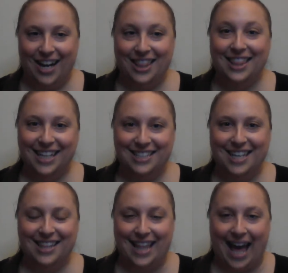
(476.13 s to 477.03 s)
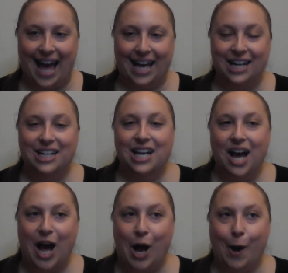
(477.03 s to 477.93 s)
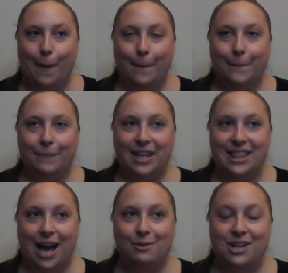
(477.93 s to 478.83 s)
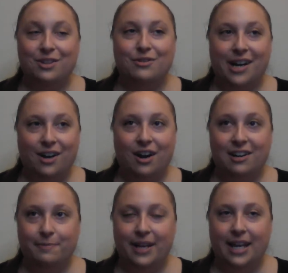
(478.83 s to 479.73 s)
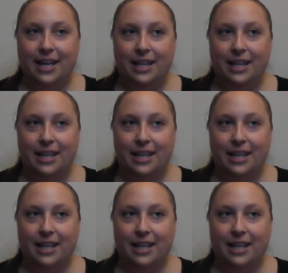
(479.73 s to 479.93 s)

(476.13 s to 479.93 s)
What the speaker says: Things like that. That was on the red carpet, and